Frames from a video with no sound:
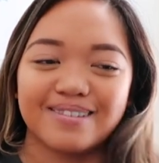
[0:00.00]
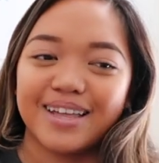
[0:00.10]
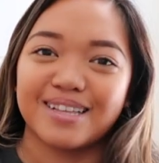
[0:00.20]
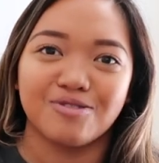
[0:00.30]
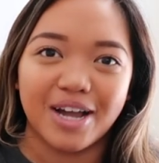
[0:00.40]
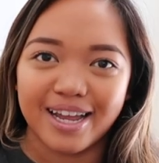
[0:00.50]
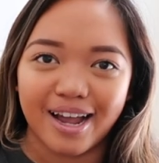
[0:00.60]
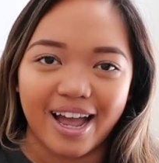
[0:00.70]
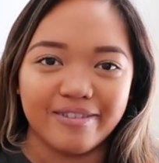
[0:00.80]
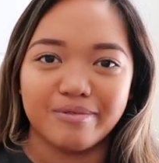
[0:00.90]
so that's
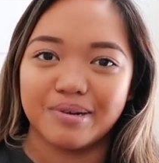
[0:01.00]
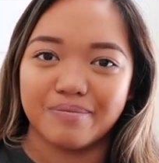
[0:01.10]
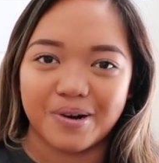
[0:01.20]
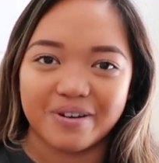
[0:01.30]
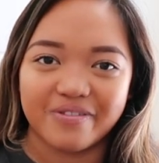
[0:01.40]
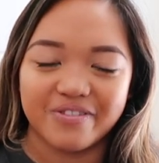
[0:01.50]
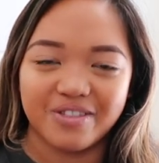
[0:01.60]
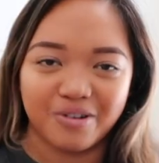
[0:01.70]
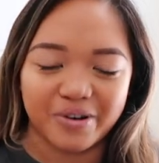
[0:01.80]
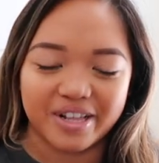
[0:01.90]
why I haven't been a part of
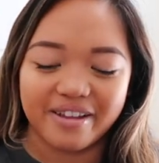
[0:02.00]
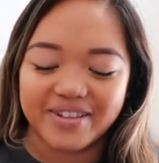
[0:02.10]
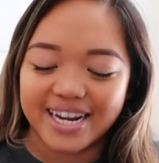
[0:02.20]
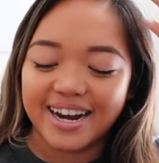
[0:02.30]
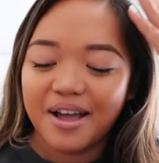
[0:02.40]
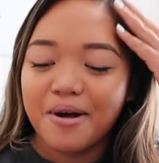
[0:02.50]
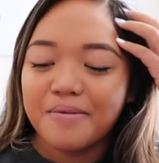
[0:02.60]
the Greek life scene.